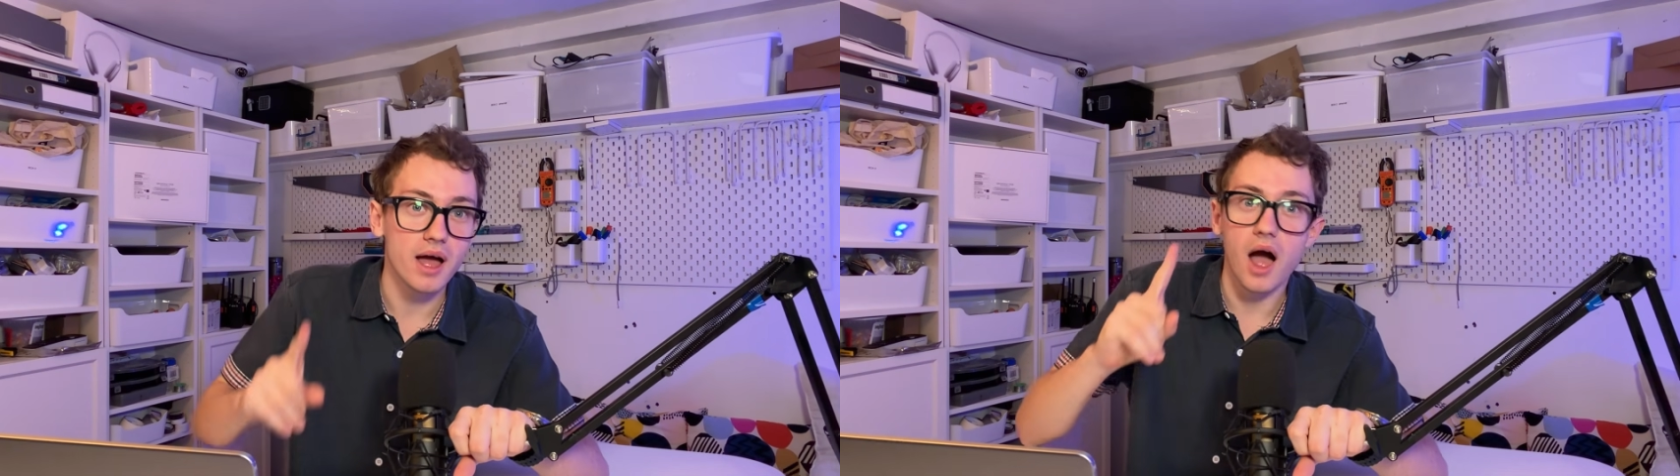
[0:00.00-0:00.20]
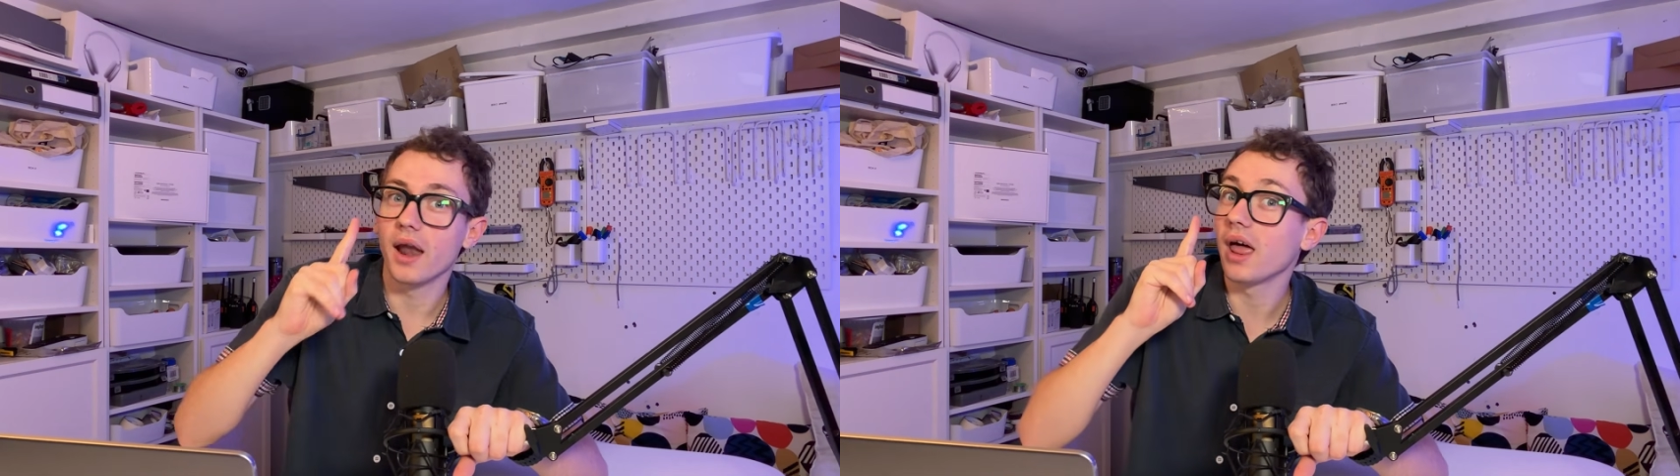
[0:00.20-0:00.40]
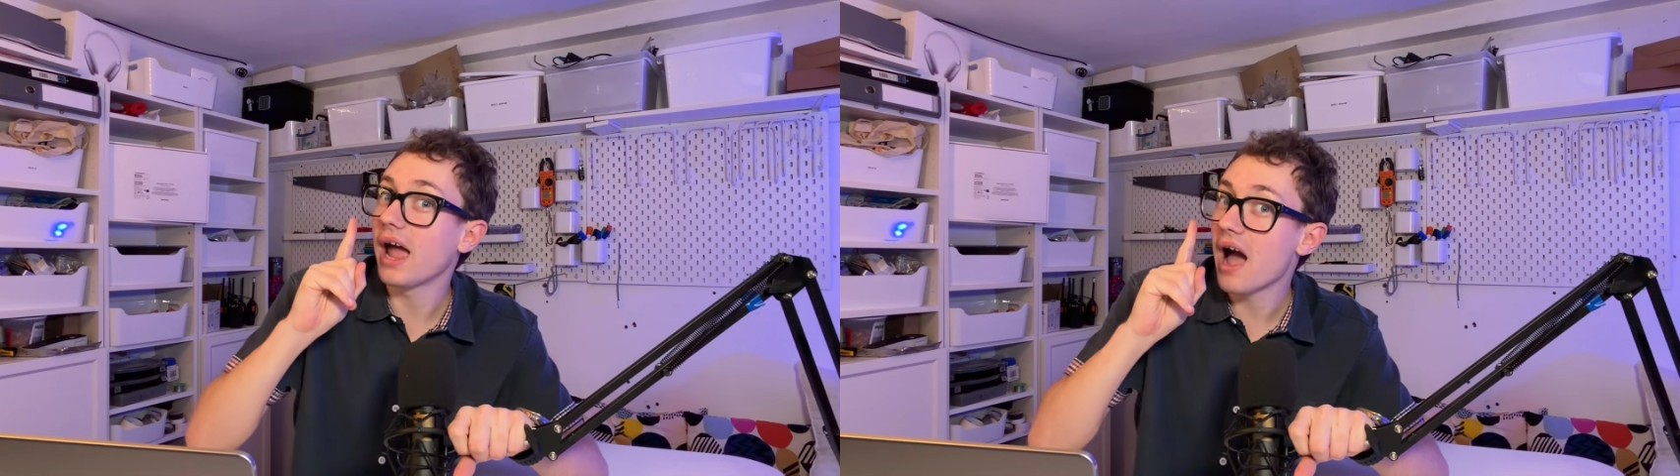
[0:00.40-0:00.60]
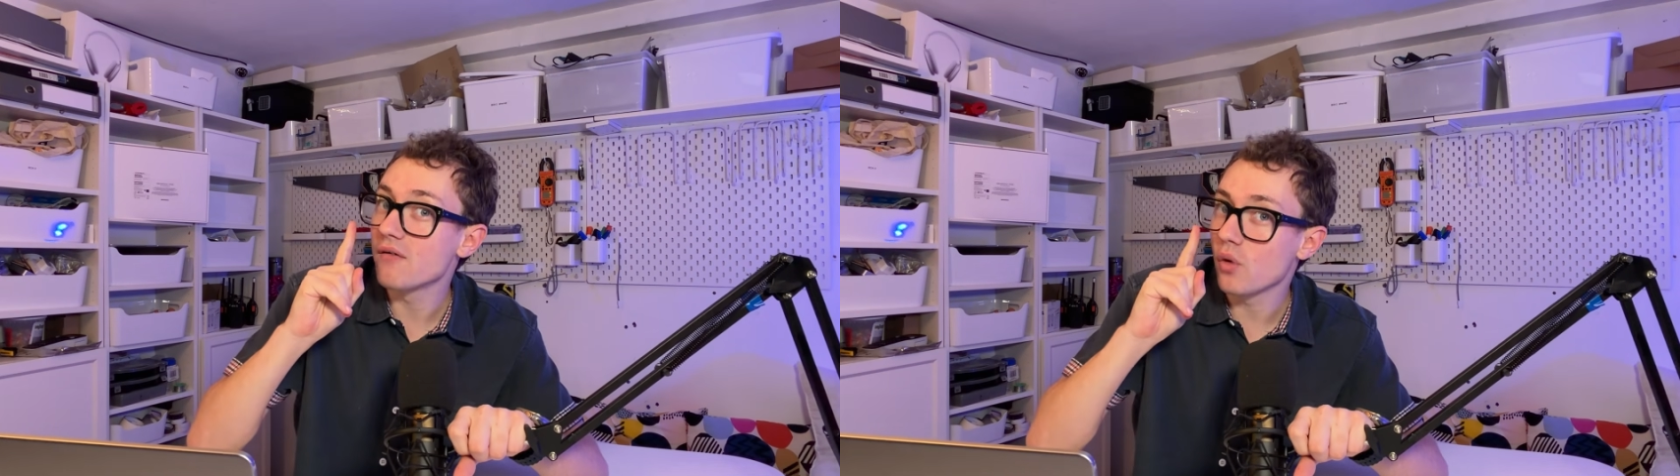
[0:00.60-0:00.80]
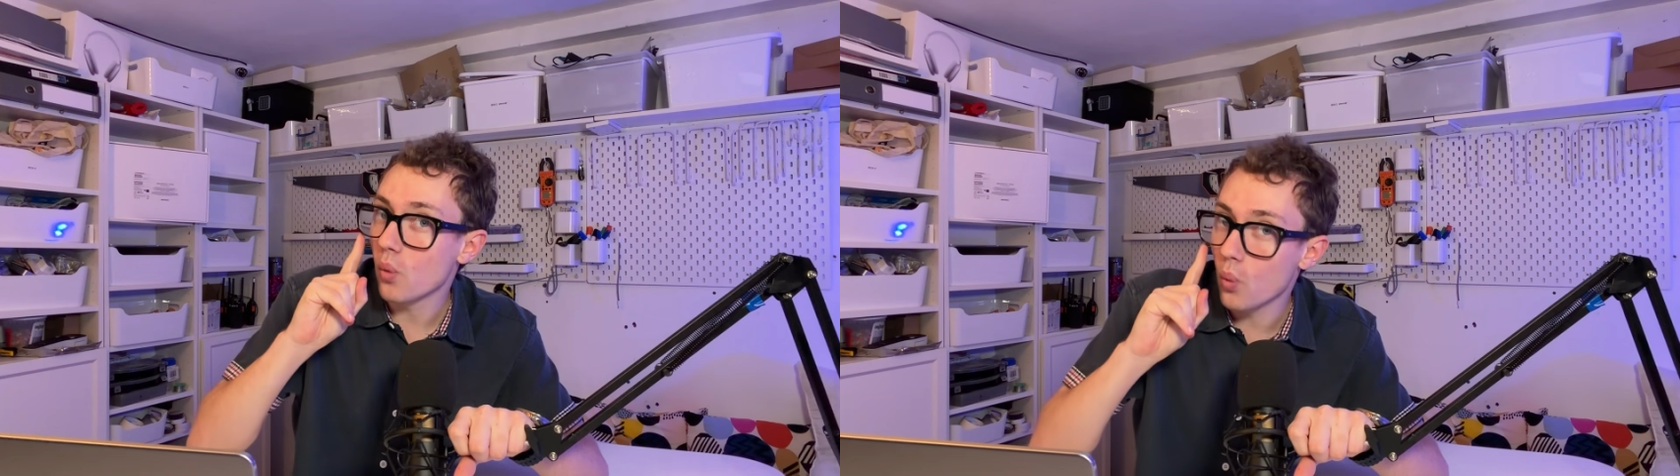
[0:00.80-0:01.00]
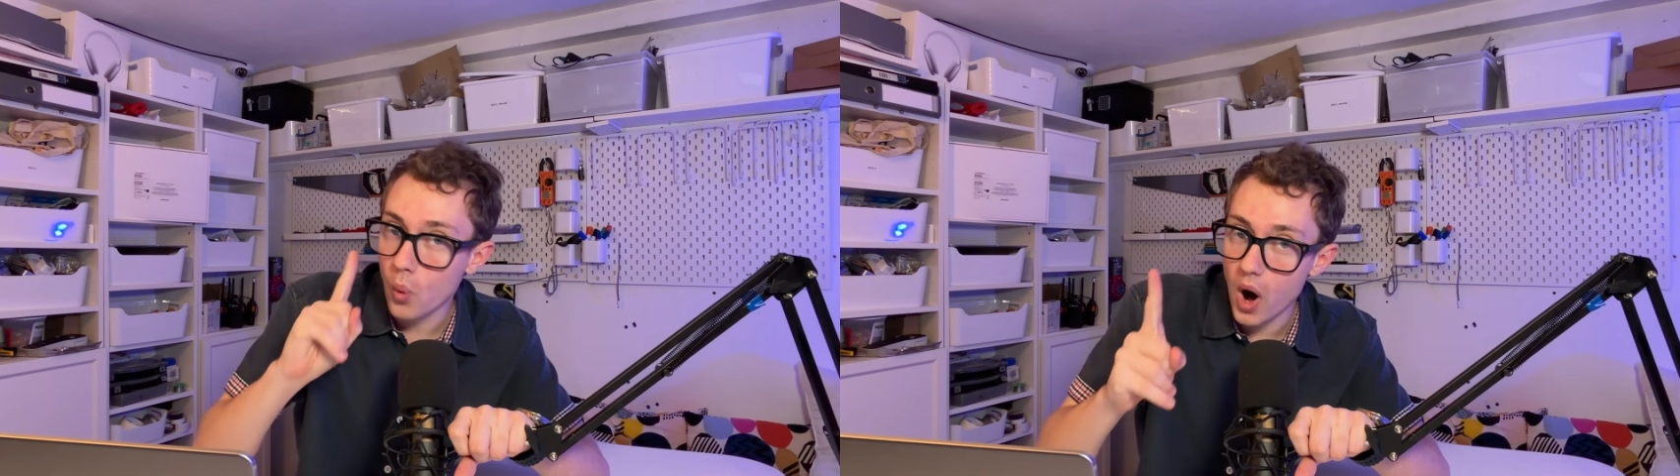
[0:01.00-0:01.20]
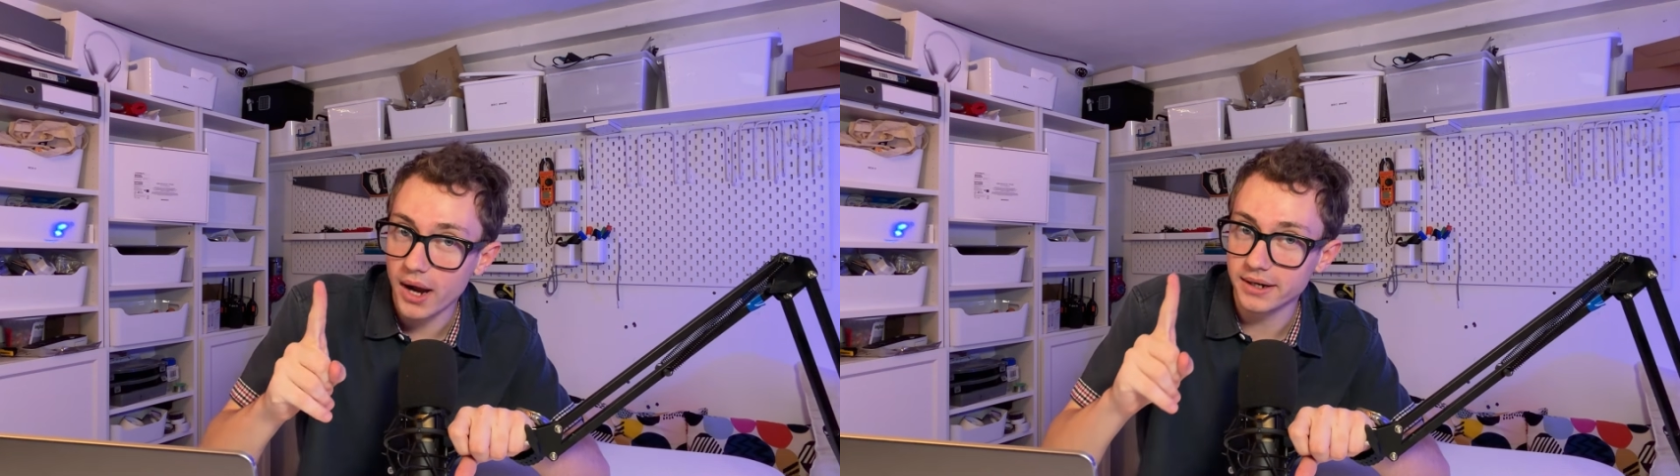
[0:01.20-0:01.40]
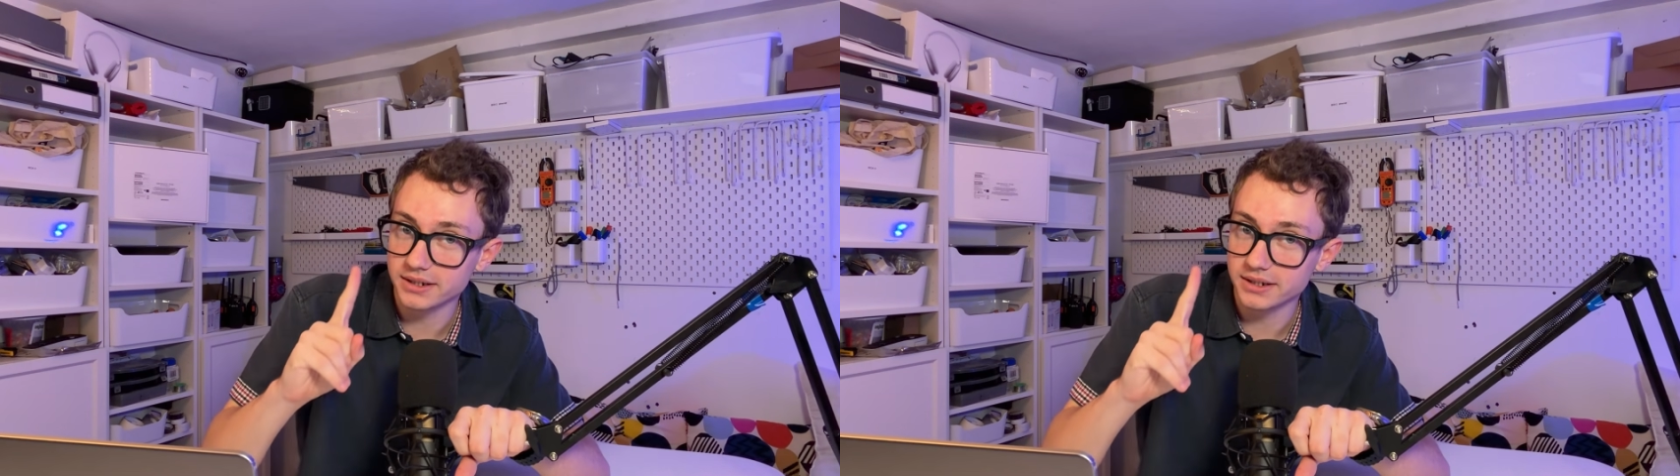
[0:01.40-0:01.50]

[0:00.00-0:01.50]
and I have one